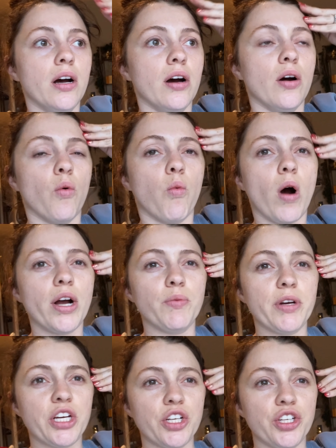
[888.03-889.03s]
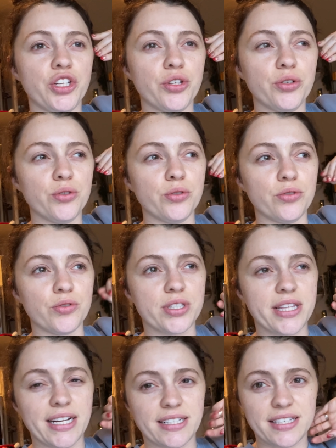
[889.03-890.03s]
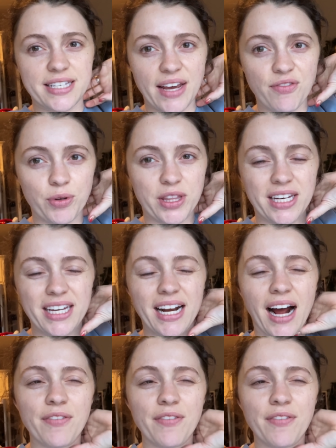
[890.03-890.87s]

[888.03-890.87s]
what we could use that's safe with the kid.